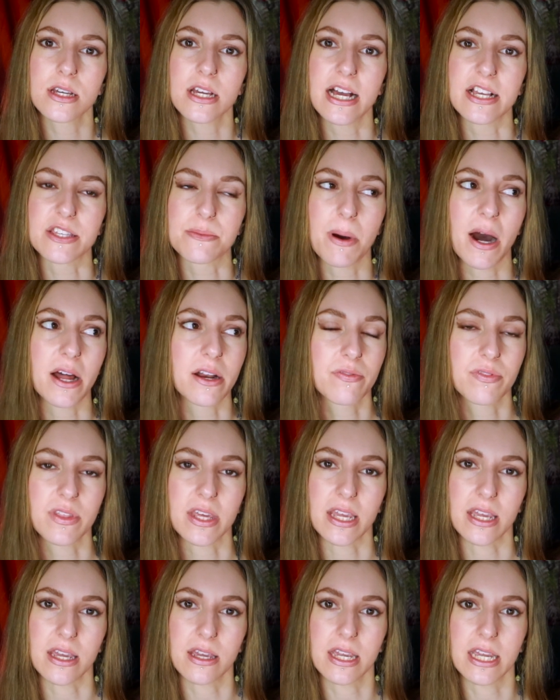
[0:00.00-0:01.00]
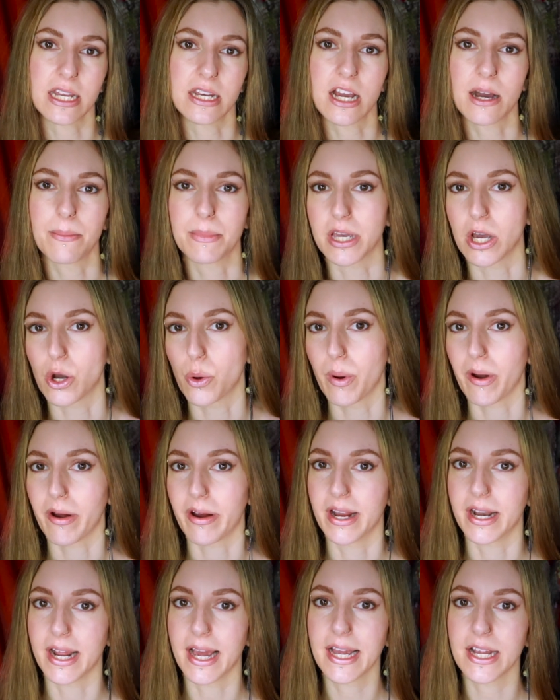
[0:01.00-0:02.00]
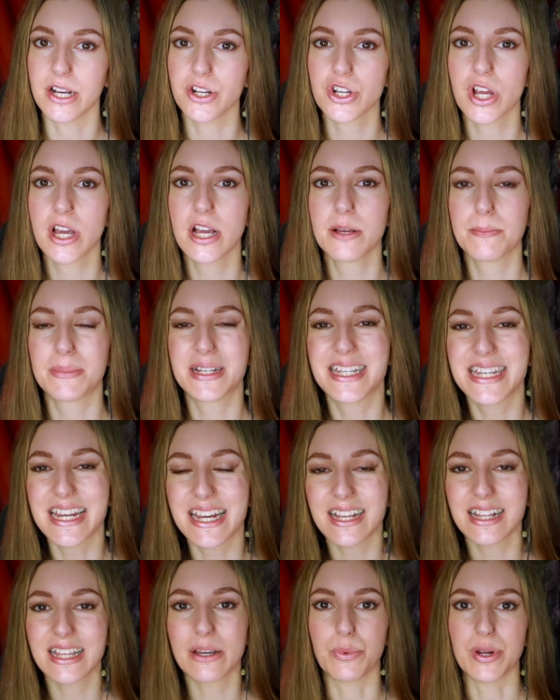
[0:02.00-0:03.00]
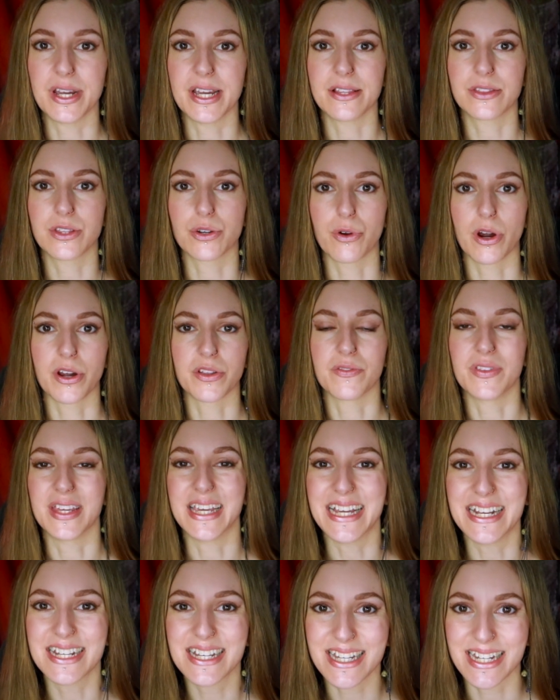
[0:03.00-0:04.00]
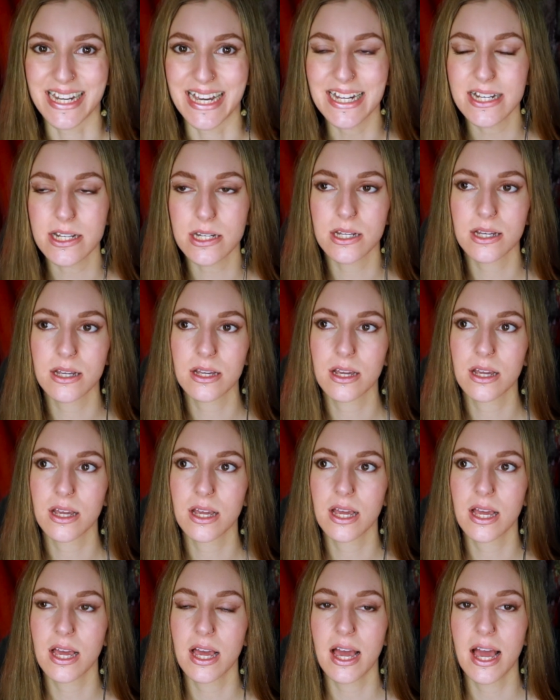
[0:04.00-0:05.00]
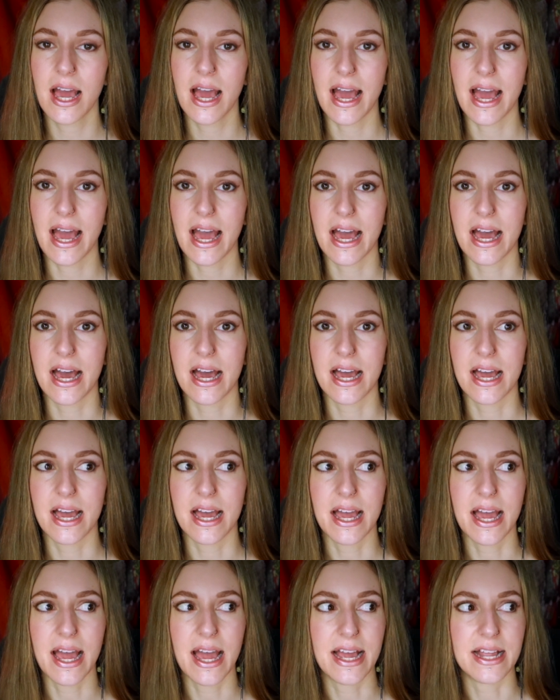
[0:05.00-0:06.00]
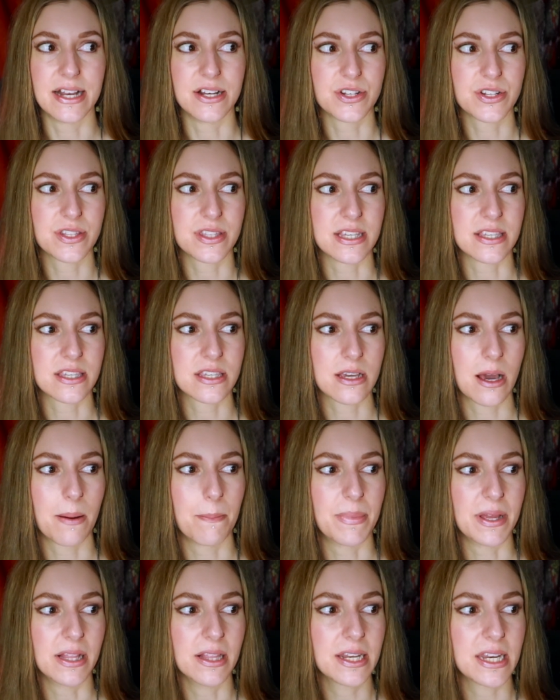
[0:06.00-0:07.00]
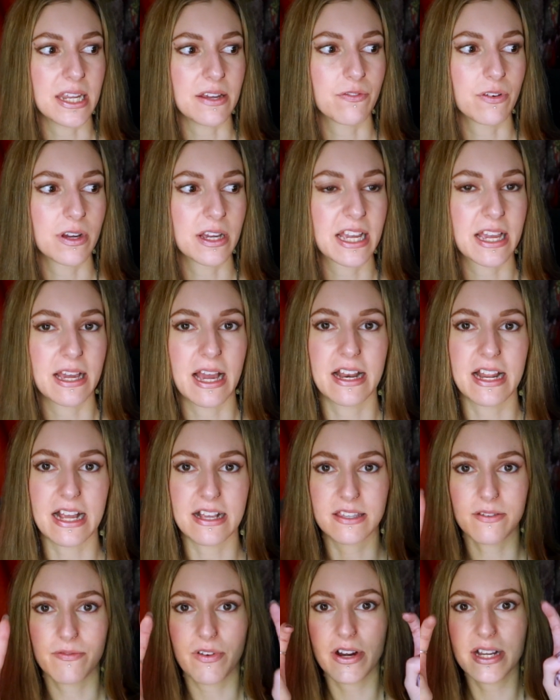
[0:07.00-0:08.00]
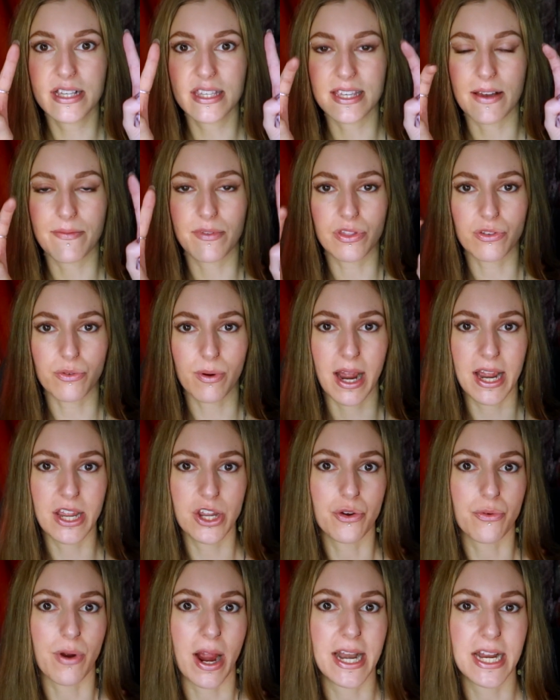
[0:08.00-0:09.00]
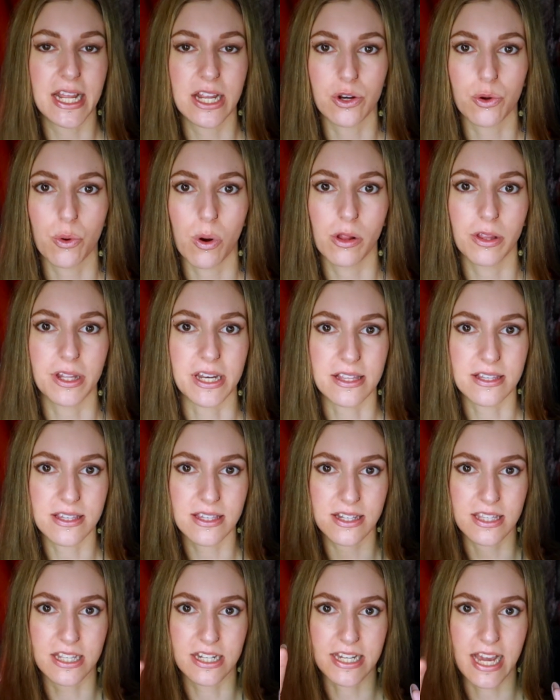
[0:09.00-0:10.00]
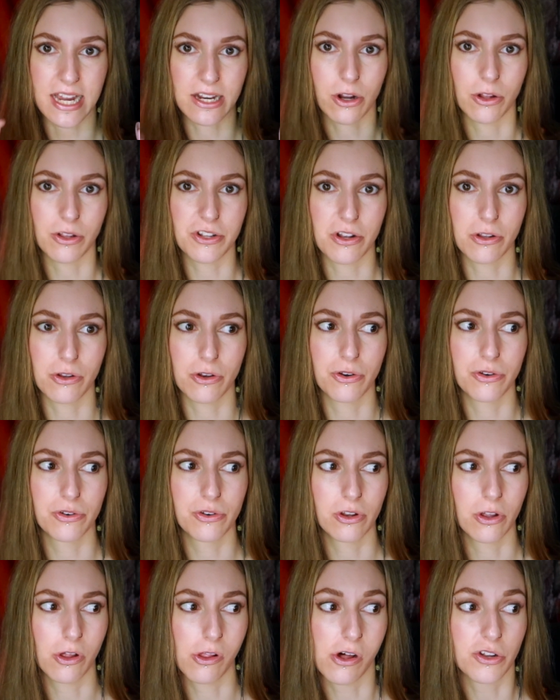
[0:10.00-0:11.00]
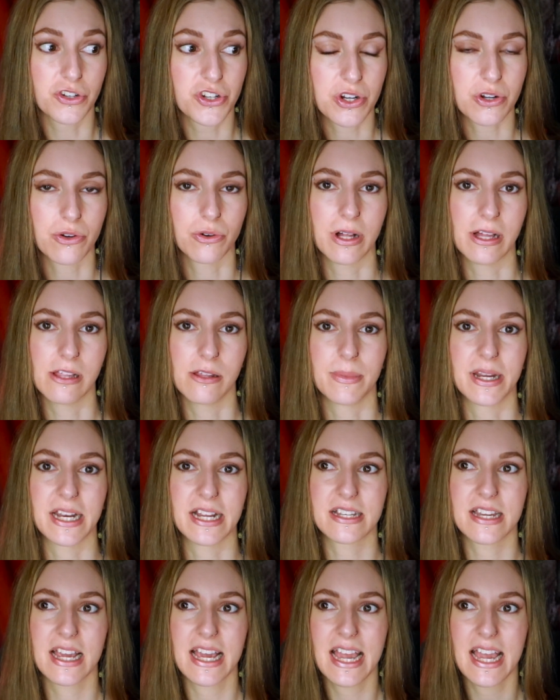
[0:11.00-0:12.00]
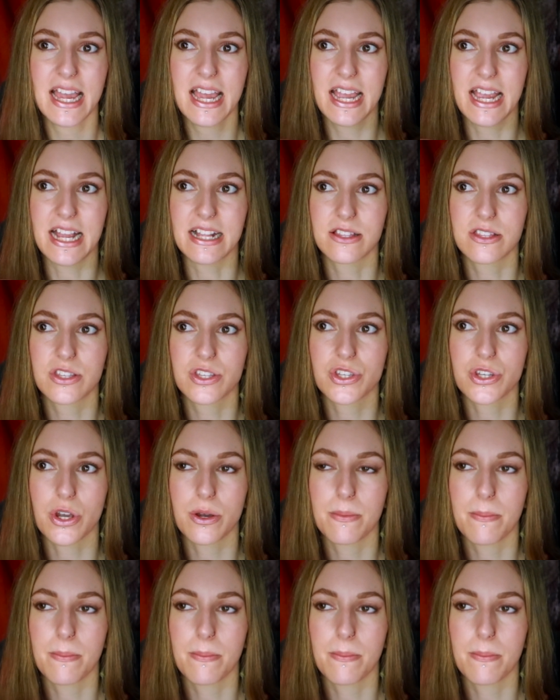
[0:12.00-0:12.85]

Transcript: as part of the incoming Aquarian age, particularly with the growth of the internet and this ability for it's a very seventh ray Uranian quality. This is the technological element. It